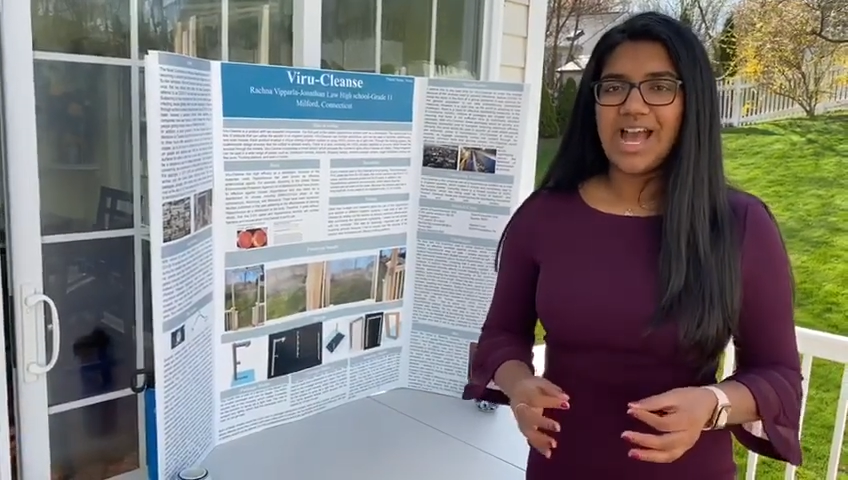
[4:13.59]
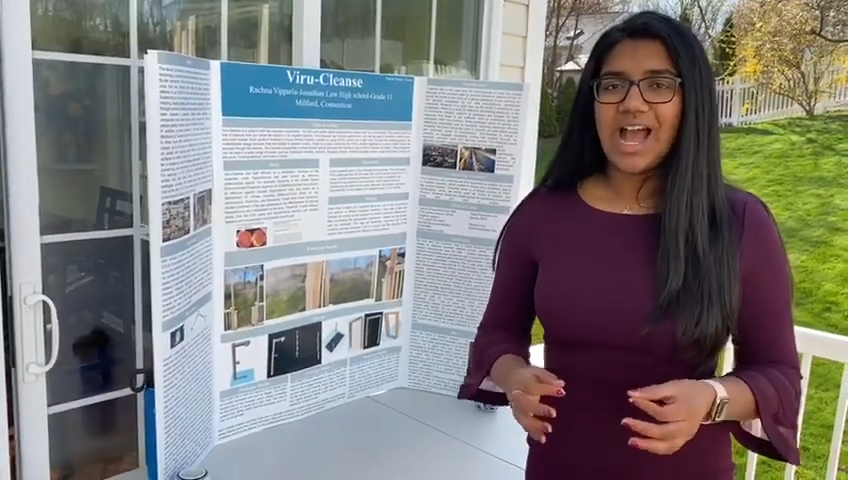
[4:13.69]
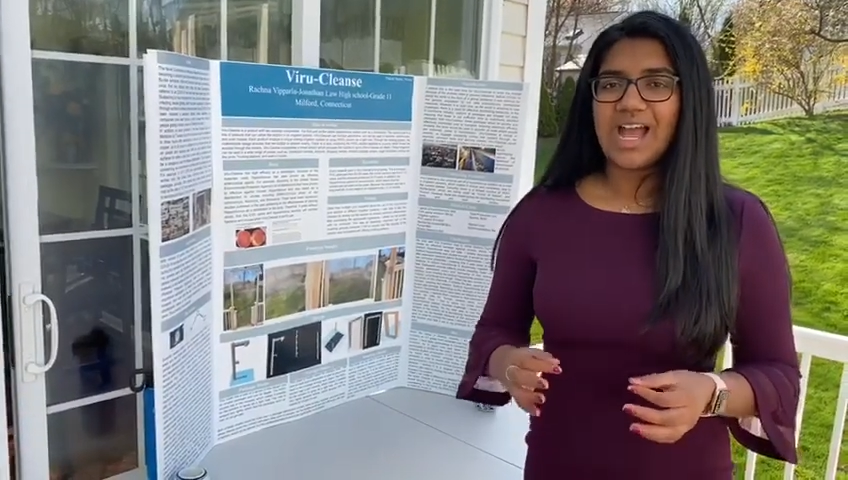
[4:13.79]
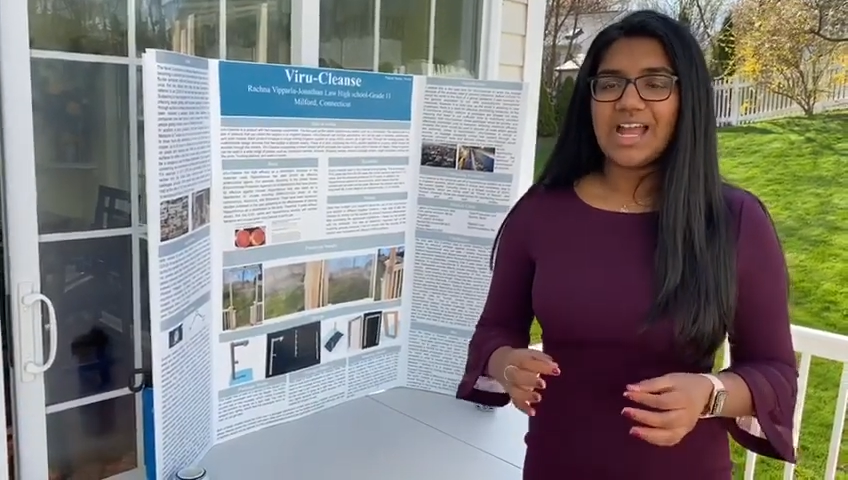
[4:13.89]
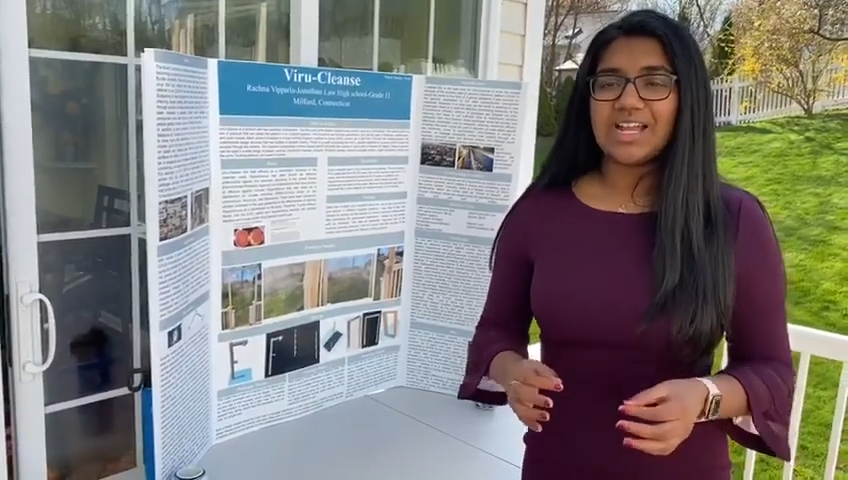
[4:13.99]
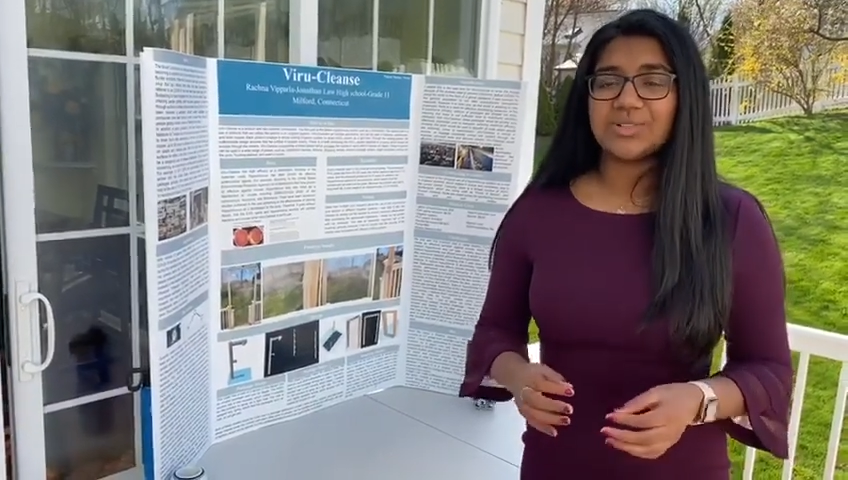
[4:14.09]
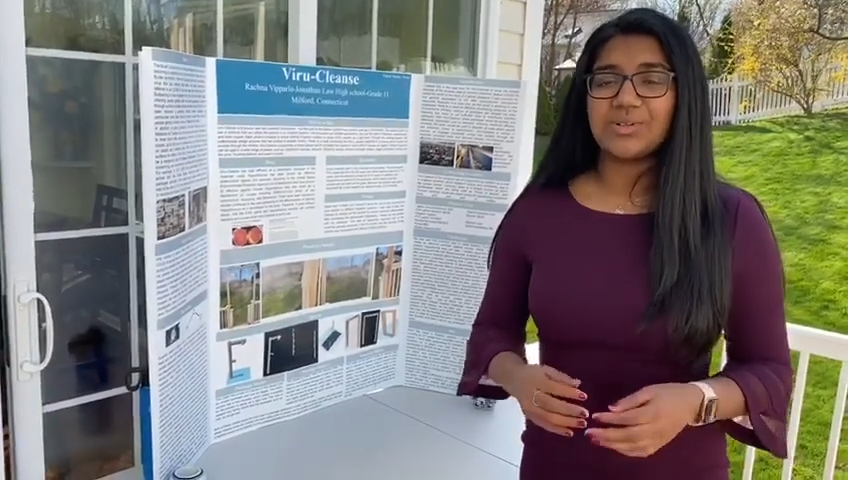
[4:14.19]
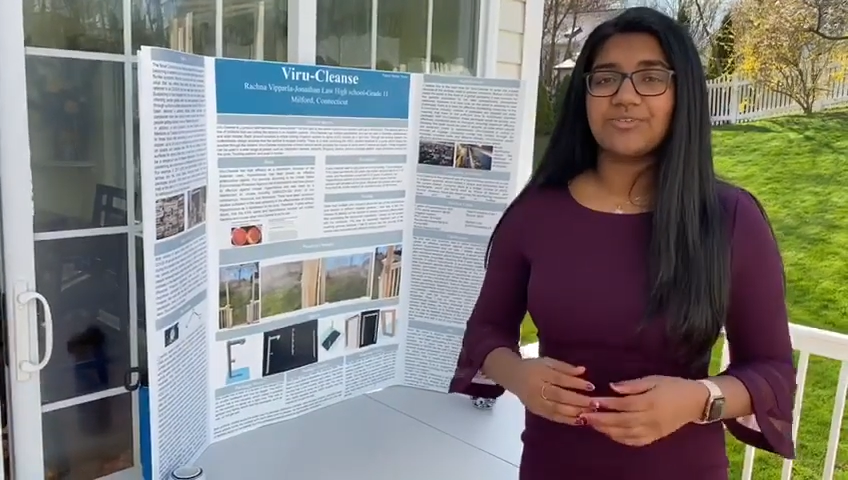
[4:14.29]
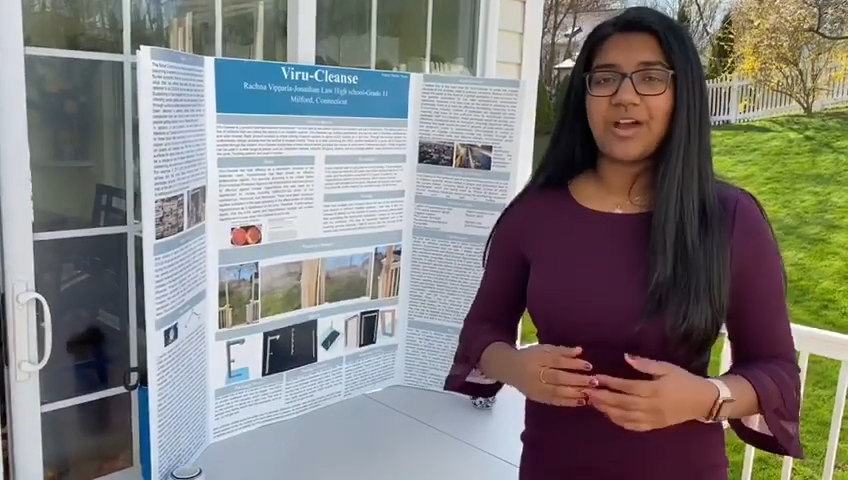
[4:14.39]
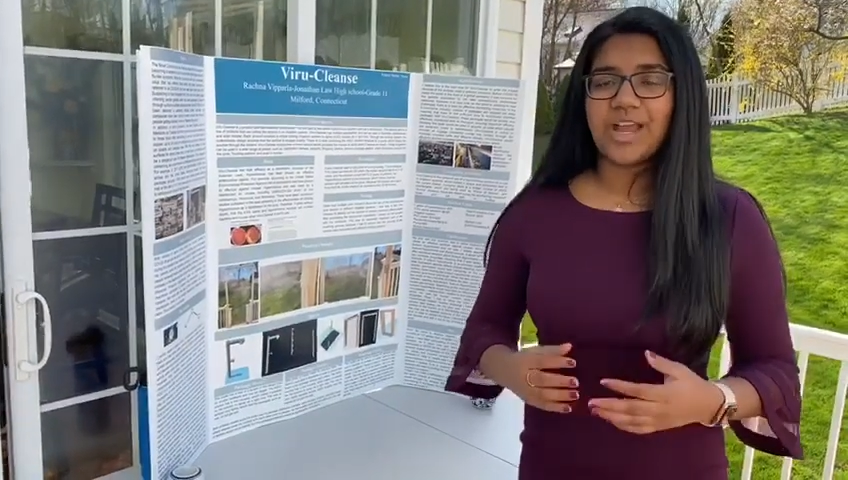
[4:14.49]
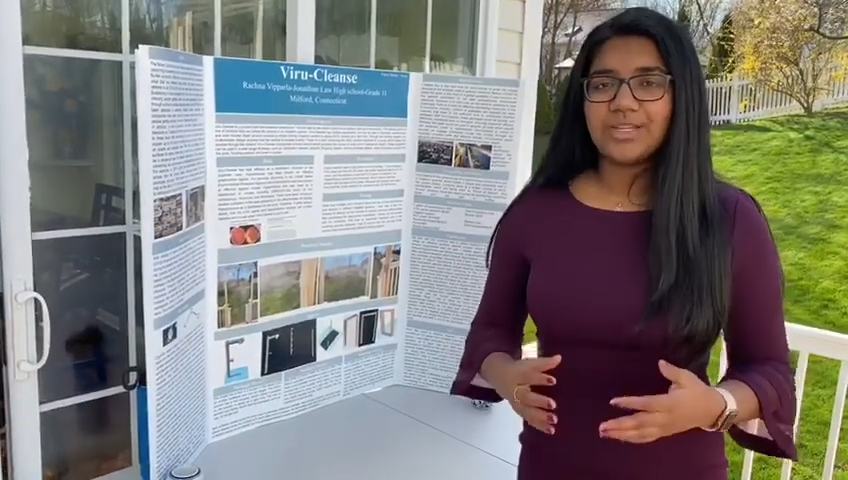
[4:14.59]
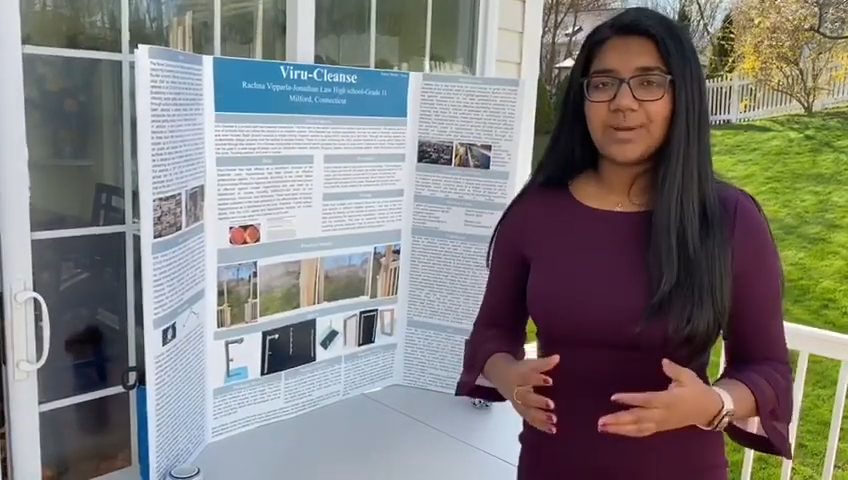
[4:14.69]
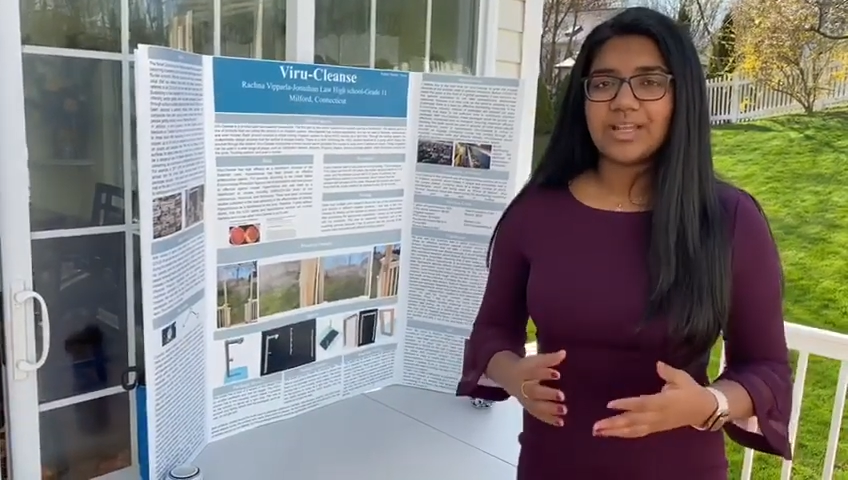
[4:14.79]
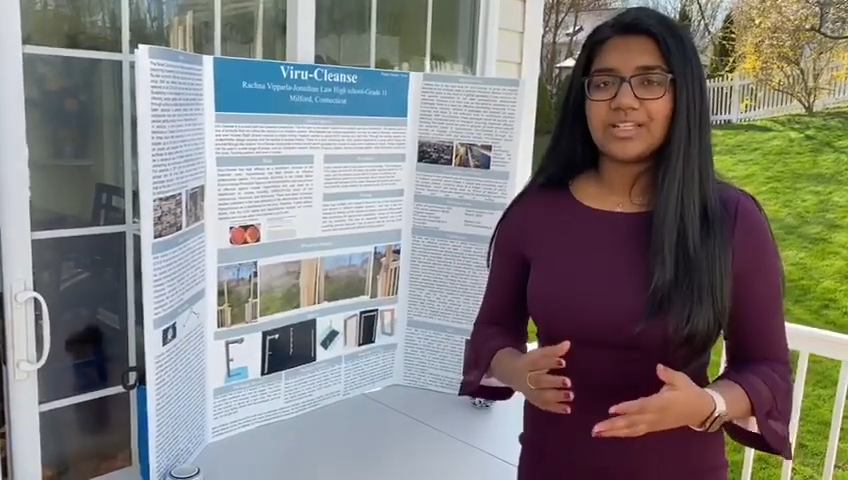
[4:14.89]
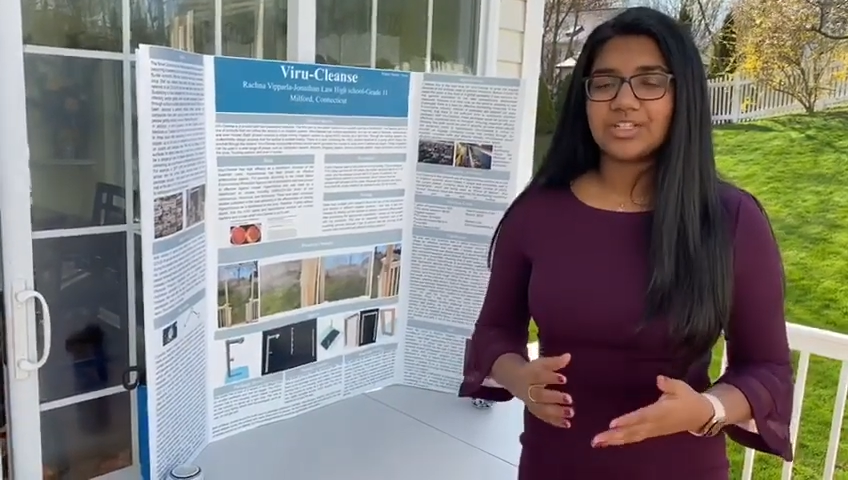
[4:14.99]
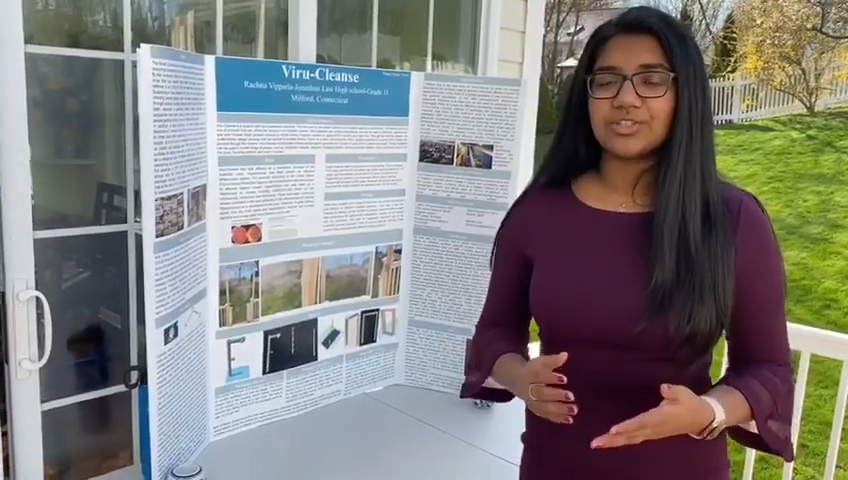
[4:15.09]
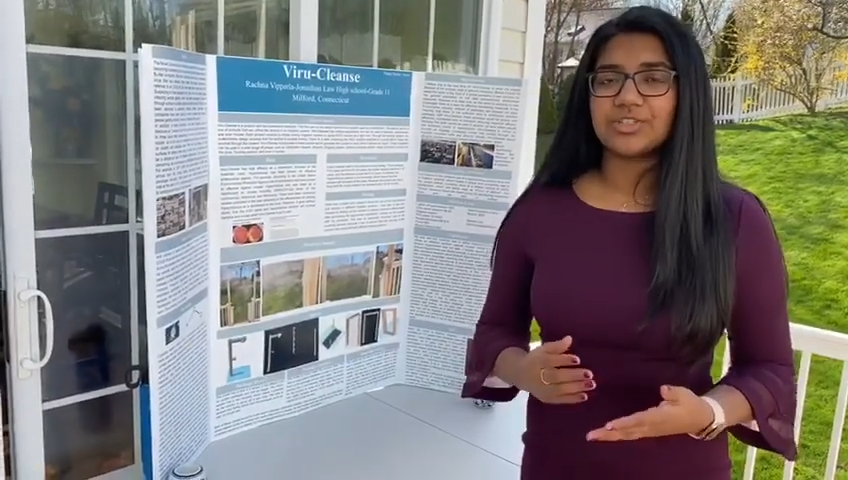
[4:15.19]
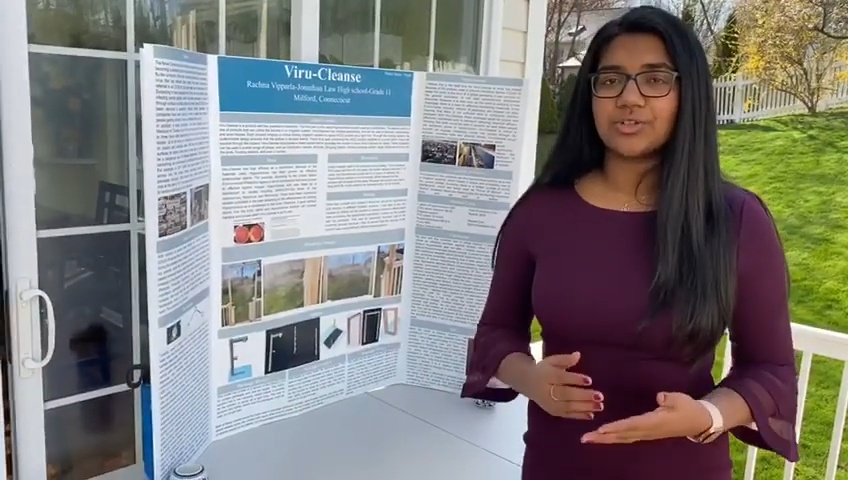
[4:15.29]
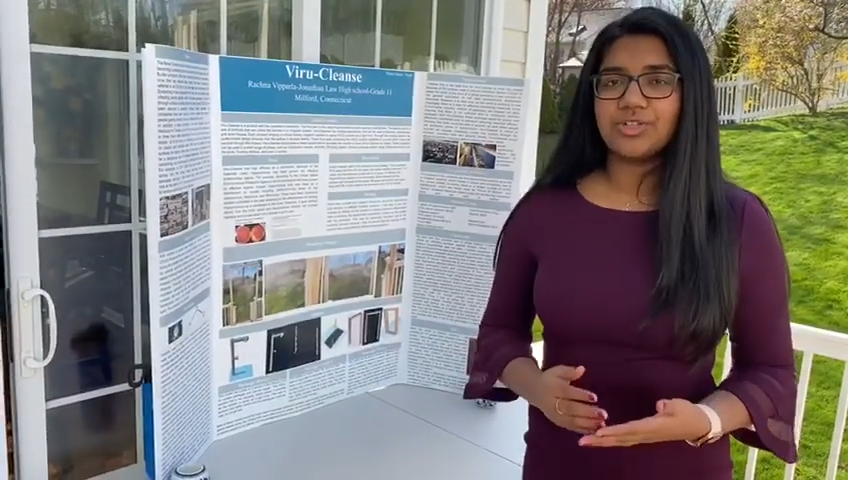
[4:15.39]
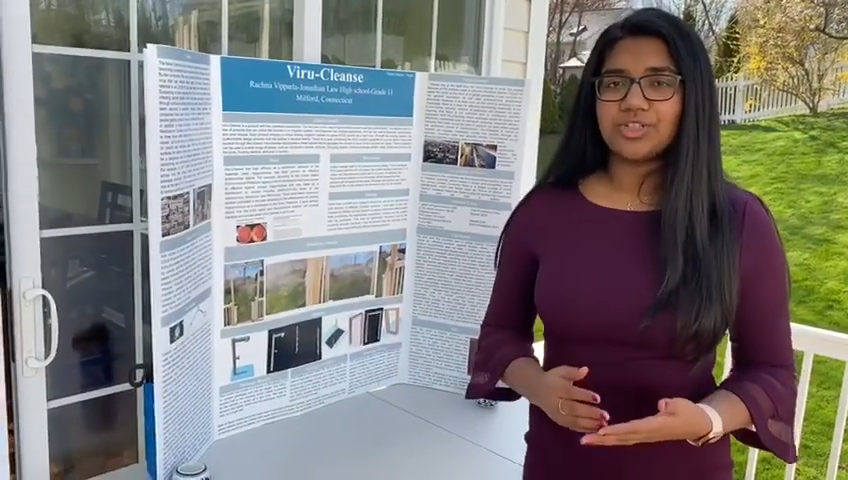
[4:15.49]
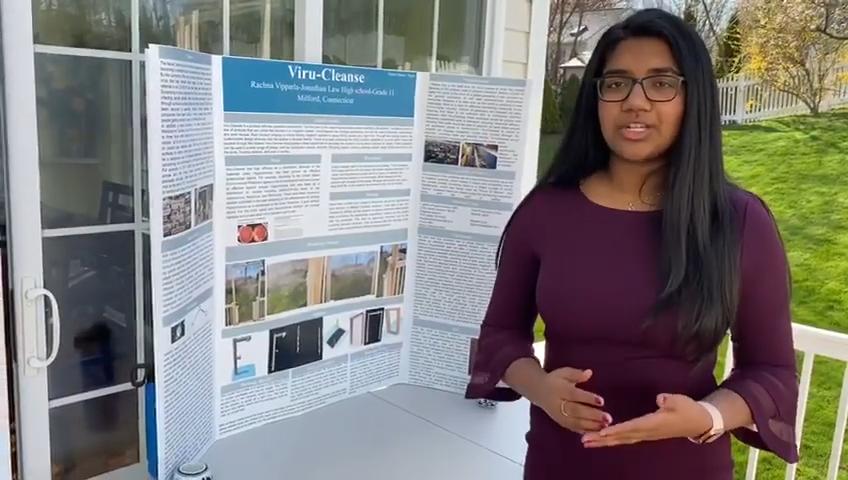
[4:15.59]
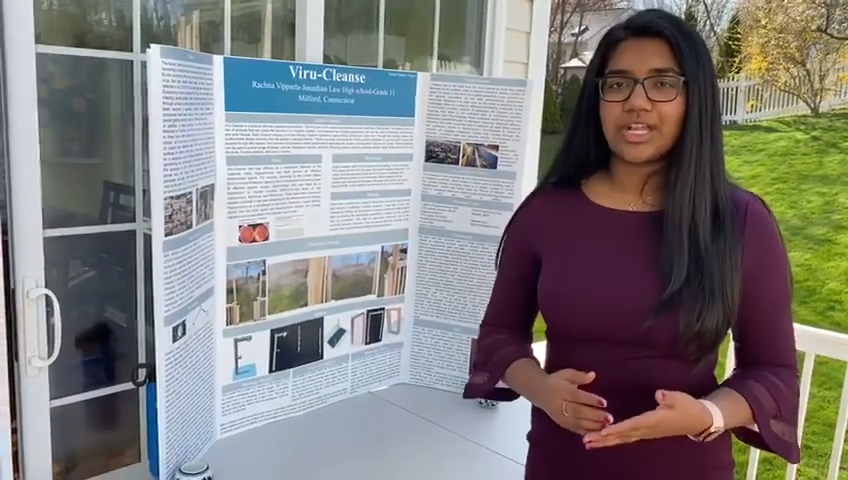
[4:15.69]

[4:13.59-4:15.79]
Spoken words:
I had to refine my initial solution